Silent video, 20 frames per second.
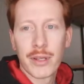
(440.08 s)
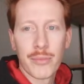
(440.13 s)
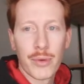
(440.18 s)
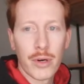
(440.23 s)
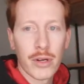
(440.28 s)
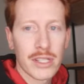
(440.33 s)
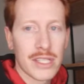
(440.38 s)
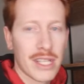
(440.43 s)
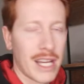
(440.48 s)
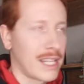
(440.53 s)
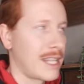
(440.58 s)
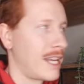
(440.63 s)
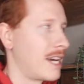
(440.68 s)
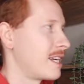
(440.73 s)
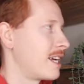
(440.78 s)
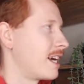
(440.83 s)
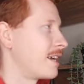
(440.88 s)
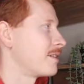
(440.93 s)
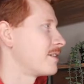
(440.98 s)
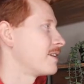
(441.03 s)
the borders like
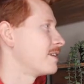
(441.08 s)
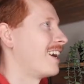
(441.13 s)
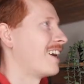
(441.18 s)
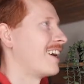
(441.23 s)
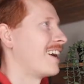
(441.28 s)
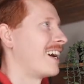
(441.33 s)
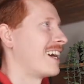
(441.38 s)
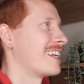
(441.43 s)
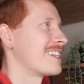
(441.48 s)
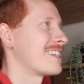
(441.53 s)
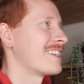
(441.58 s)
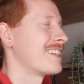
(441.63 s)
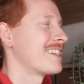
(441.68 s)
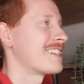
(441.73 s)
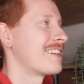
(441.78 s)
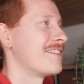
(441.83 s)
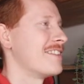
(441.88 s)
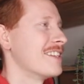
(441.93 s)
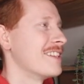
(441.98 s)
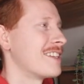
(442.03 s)
that yet. All right, so
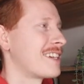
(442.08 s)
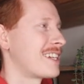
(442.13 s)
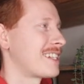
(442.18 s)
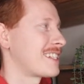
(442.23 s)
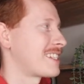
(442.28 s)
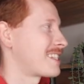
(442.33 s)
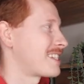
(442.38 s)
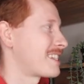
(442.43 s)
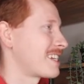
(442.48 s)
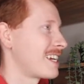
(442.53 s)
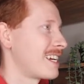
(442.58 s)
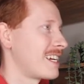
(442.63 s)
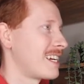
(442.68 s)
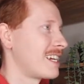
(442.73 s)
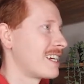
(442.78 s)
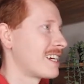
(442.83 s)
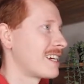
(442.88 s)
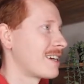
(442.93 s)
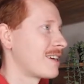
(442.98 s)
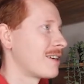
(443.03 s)
let's have a look to
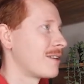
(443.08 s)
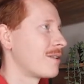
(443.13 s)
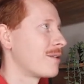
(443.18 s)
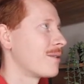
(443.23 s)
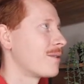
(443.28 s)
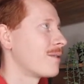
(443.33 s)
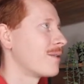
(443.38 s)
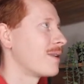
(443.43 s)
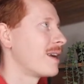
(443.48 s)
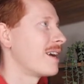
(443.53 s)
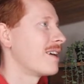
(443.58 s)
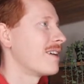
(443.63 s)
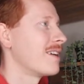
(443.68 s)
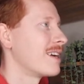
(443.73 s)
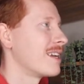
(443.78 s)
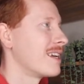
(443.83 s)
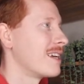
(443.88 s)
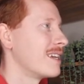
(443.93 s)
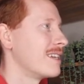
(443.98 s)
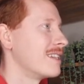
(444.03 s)
see where
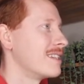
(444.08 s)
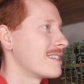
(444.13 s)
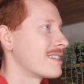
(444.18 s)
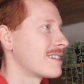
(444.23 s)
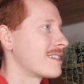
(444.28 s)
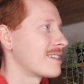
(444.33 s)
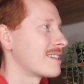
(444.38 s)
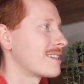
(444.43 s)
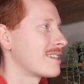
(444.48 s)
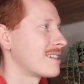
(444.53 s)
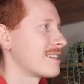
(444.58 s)
it is.